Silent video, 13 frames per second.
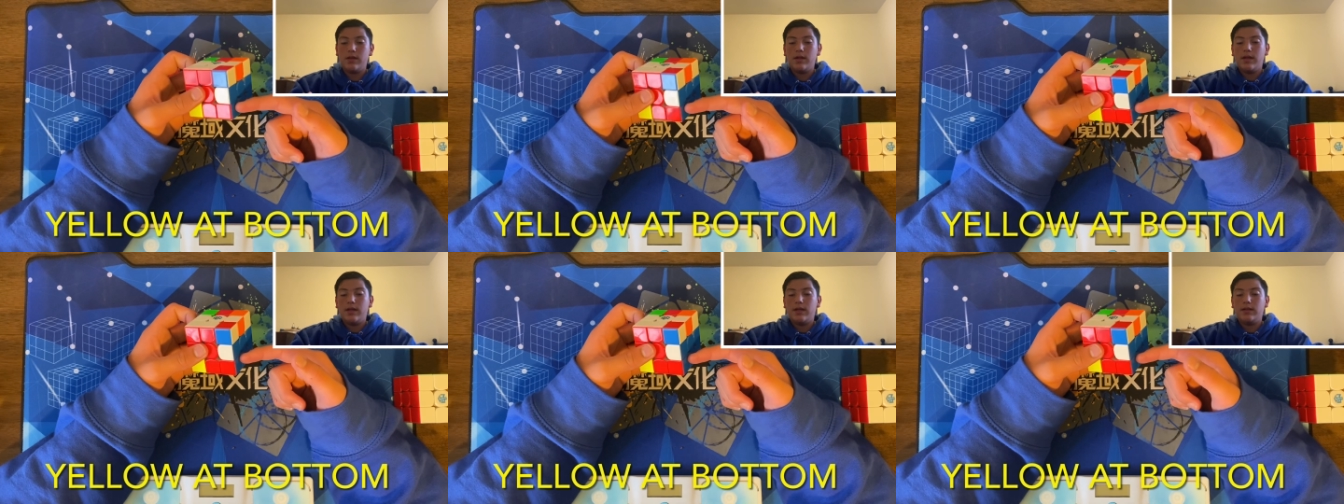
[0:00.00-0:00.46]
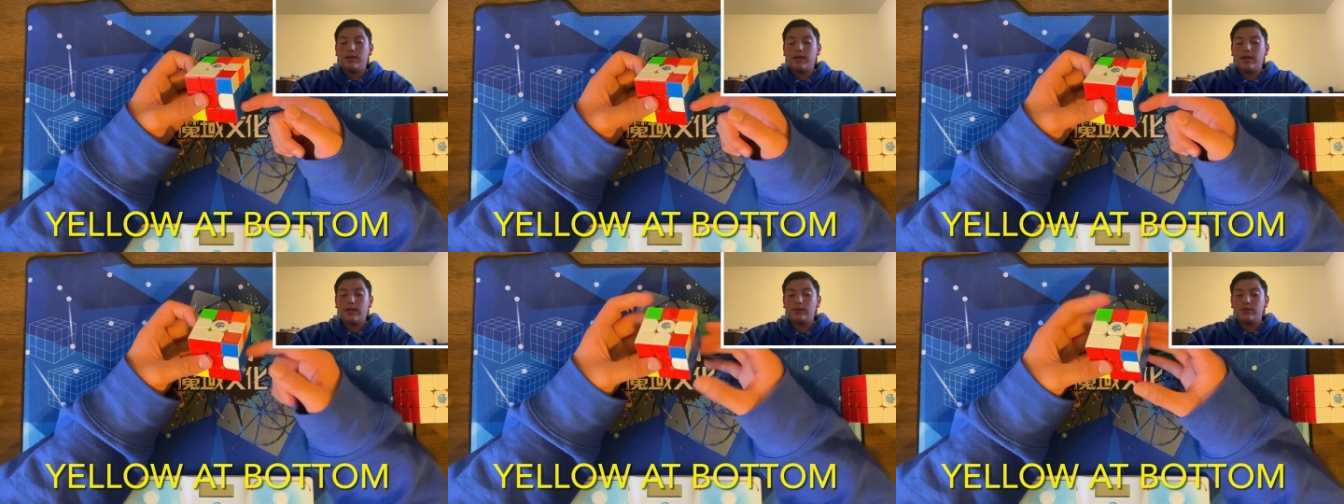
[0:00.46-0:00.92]
and
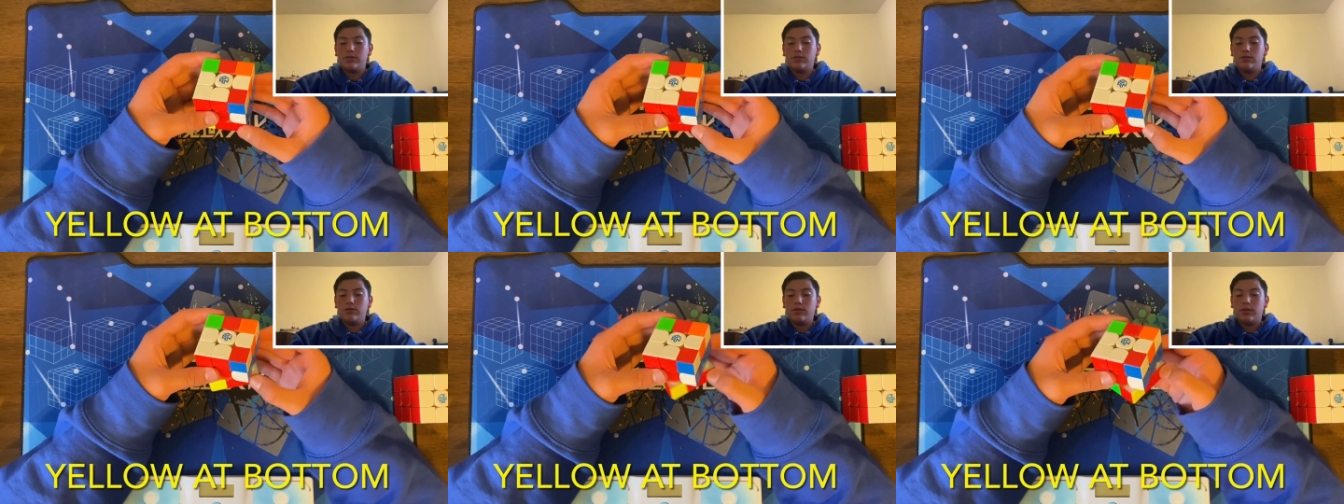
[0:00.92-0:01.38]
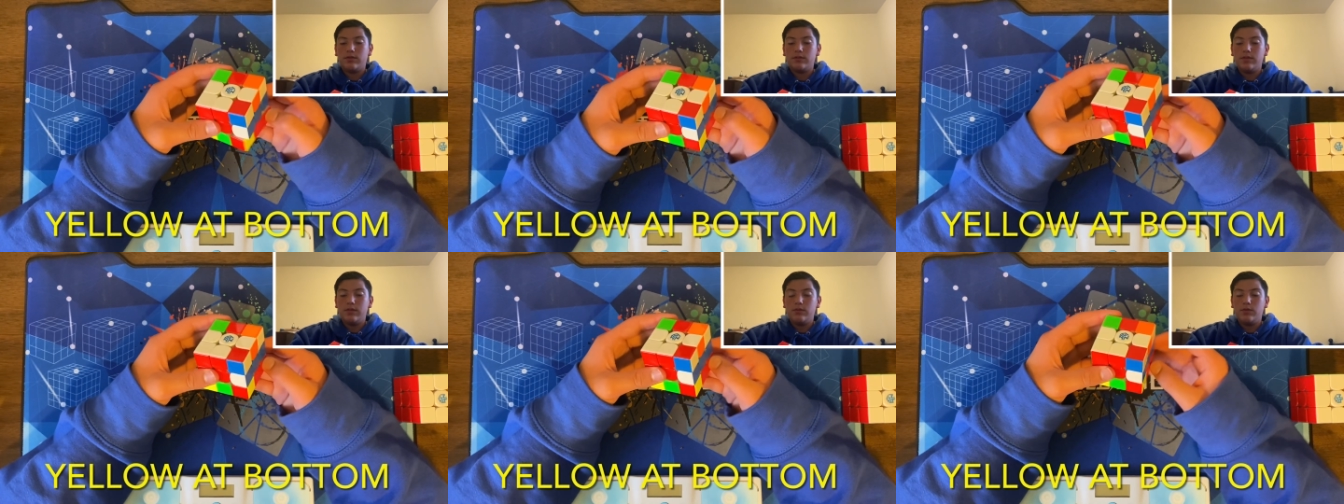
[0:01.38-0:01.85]
then just do another D
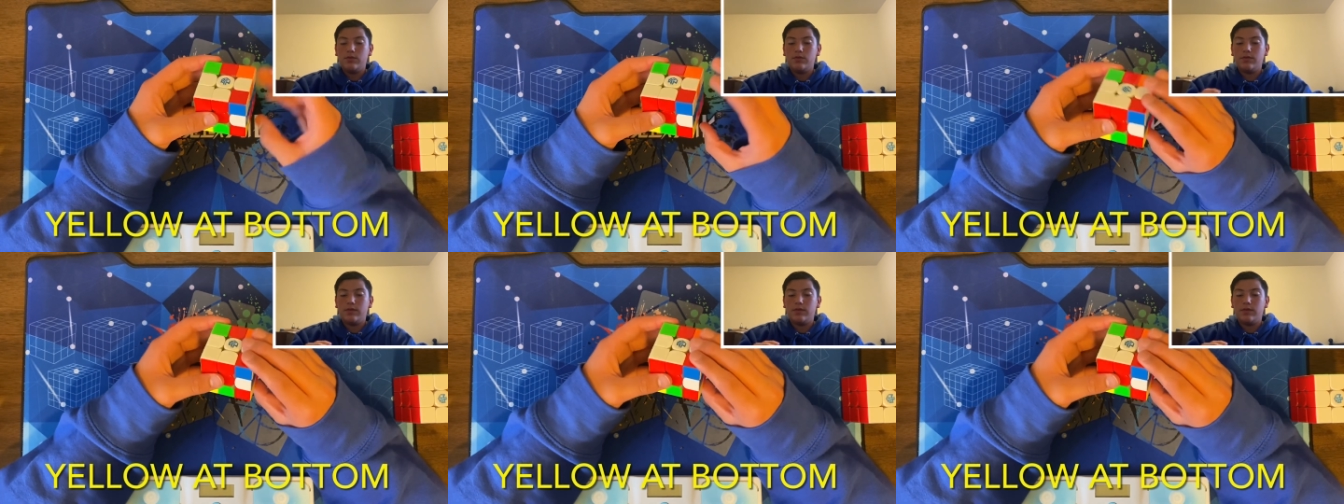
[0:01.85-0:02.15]
move,